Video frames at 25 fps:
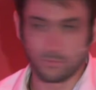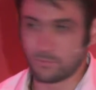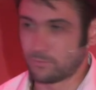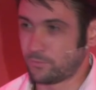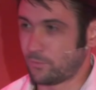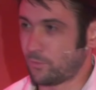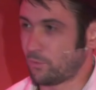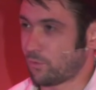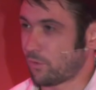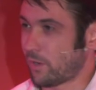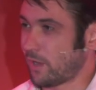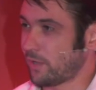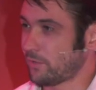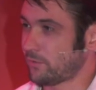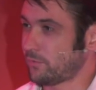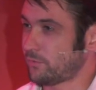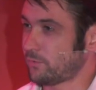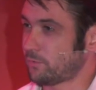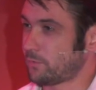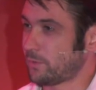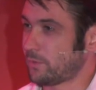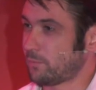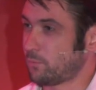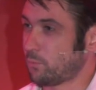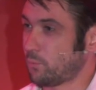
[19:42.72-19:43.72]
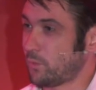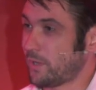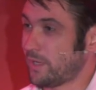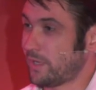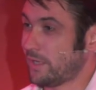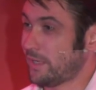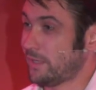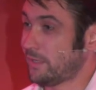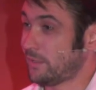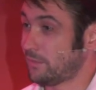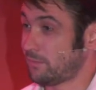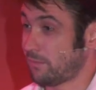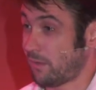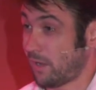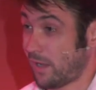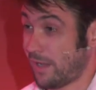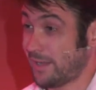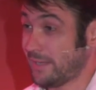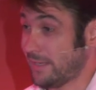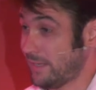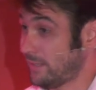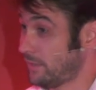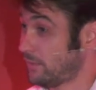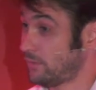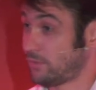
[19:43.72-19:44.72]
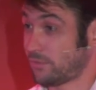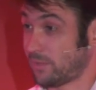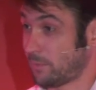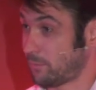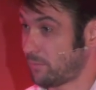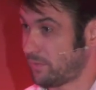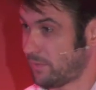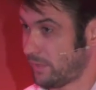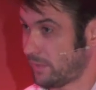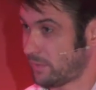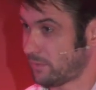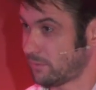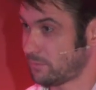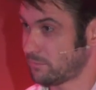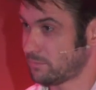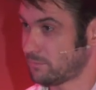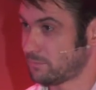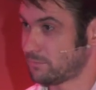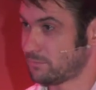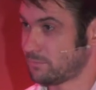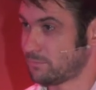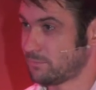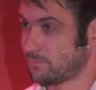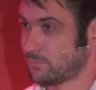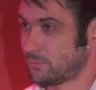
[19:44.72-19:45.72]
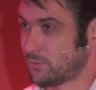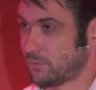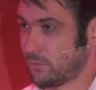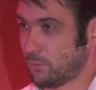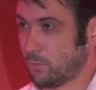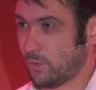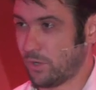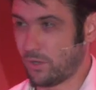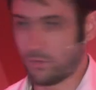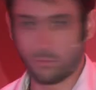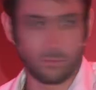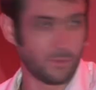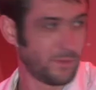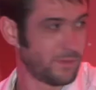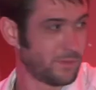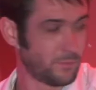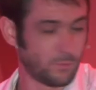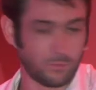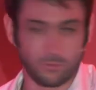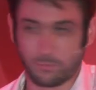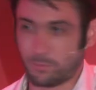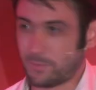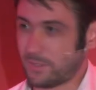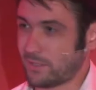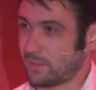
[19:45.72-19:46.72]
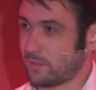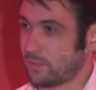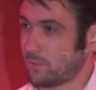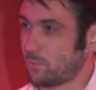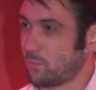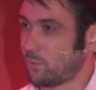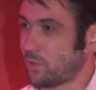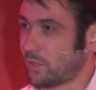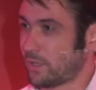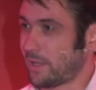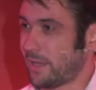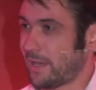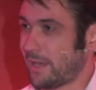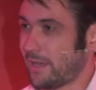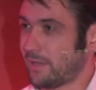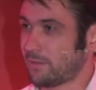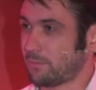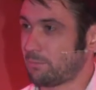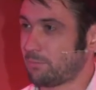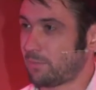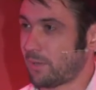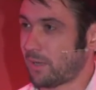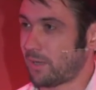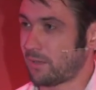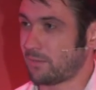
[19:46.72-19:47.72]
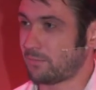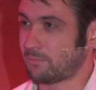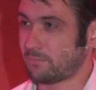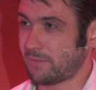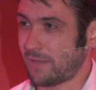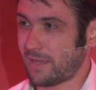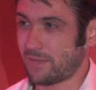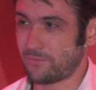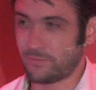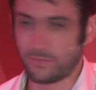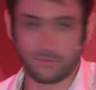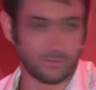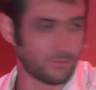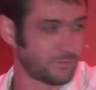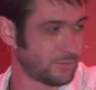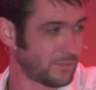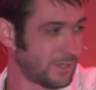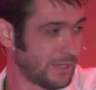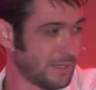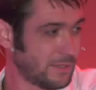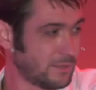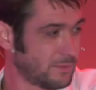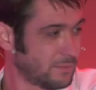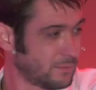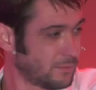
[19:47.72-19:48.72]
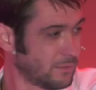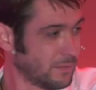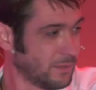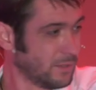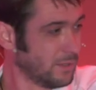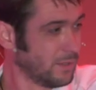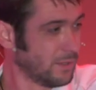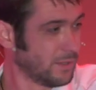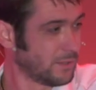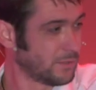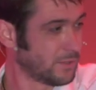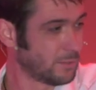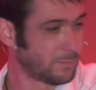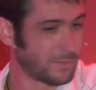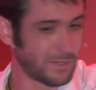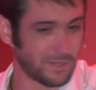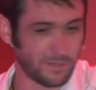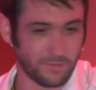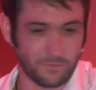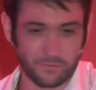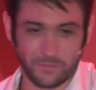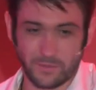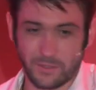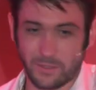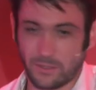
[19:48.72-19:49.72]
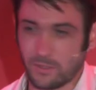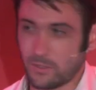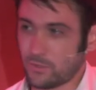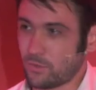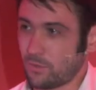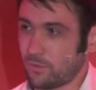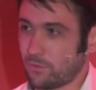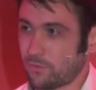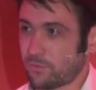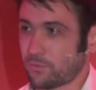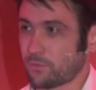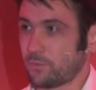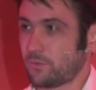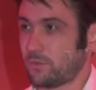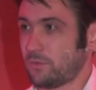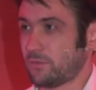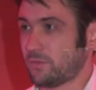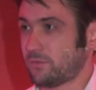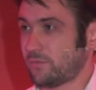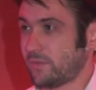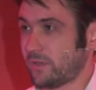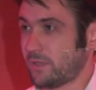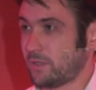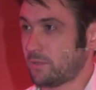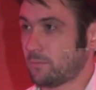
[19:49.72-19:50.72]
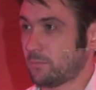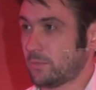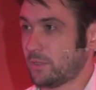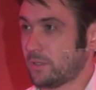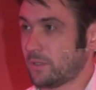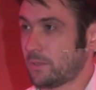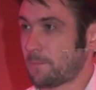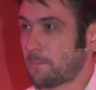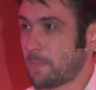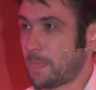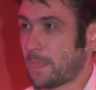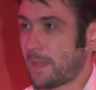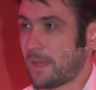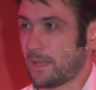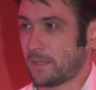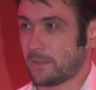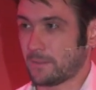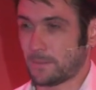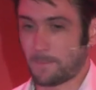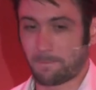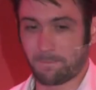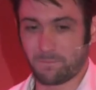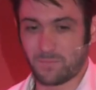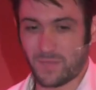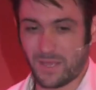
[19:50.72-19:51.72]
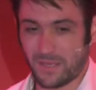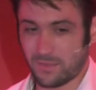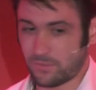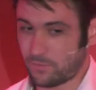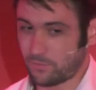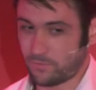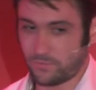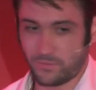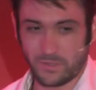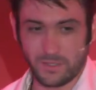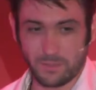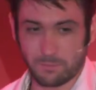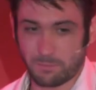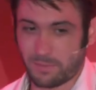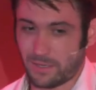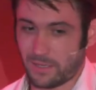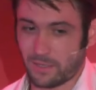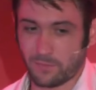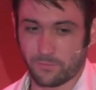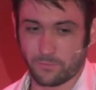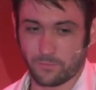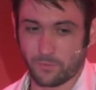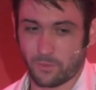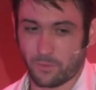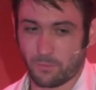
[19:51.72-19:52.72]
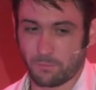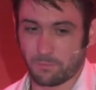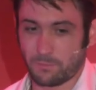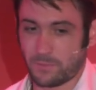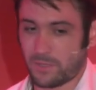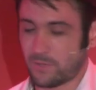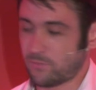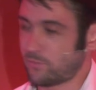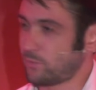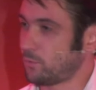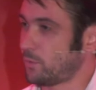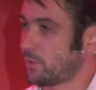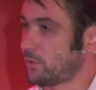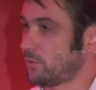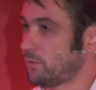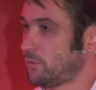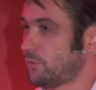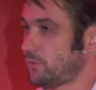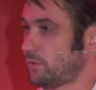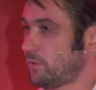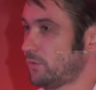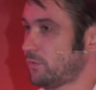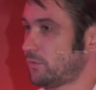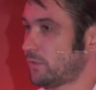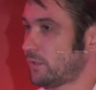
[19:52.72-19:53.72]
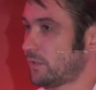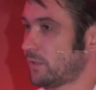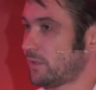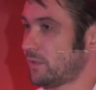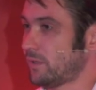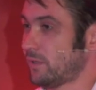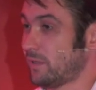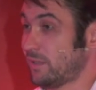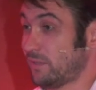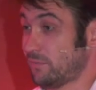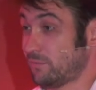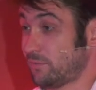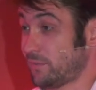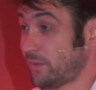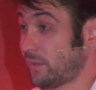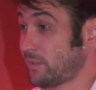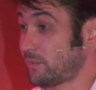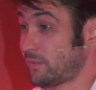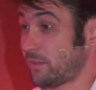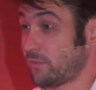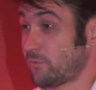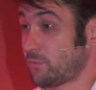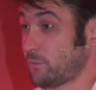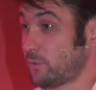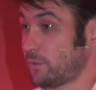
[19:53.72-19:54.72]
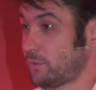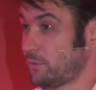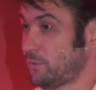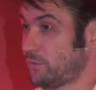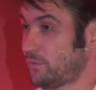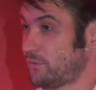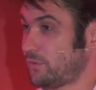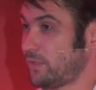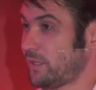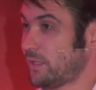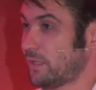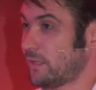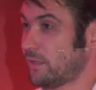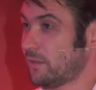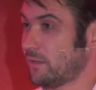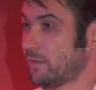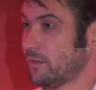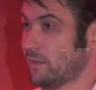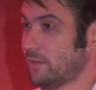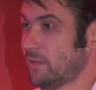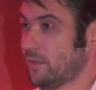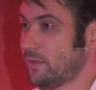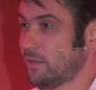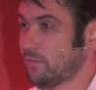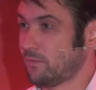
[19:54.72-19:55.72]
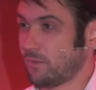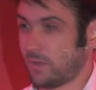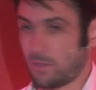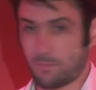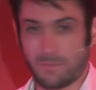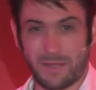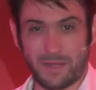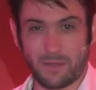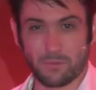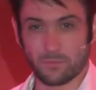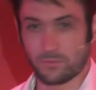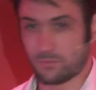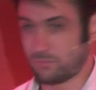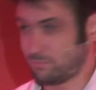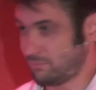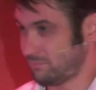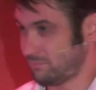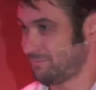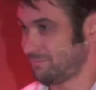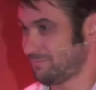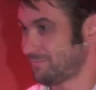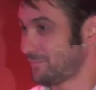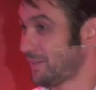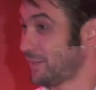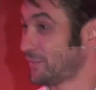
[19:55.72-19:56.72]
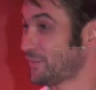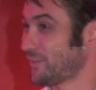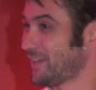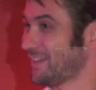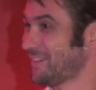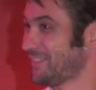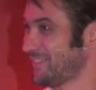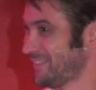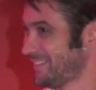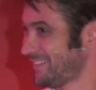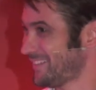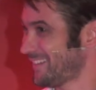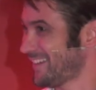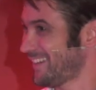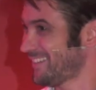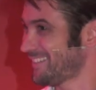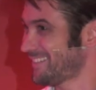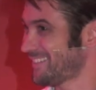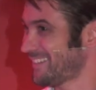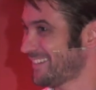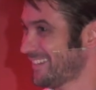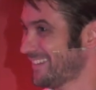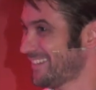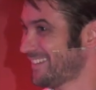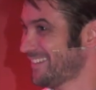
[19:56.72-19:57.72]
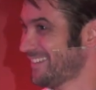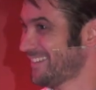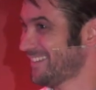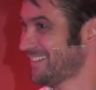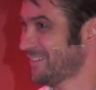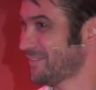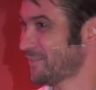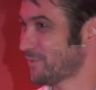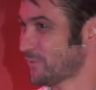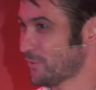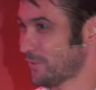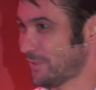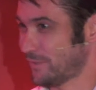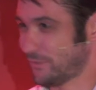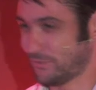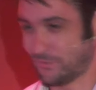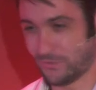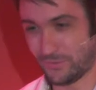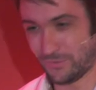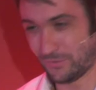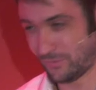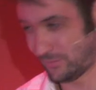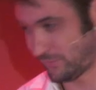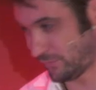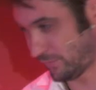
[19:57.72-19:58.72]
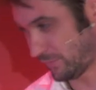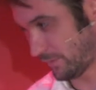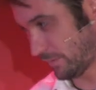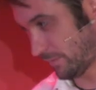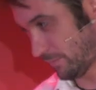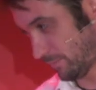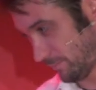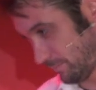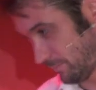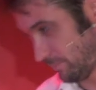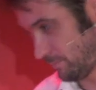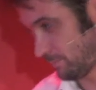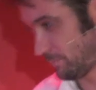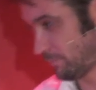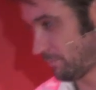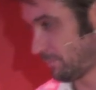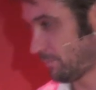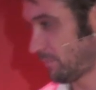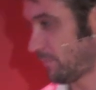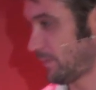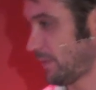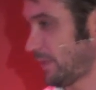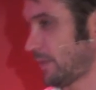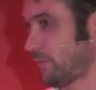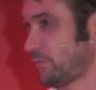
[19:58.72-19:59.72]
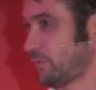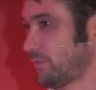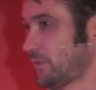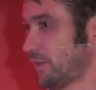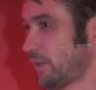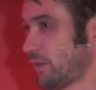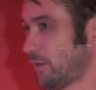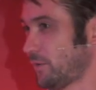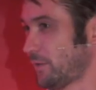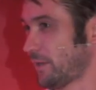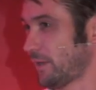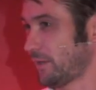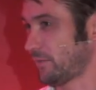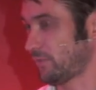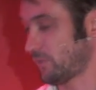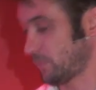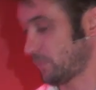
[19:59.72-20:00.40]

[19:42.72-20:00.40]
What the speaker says: for us. I needed something to work with that was better than what I had, but having seen the benefit and gone through the development and the feedback from everyone who's used it, and in fact everyone who's seen it. If I'm out attending a gas leak, for instance, the FCO next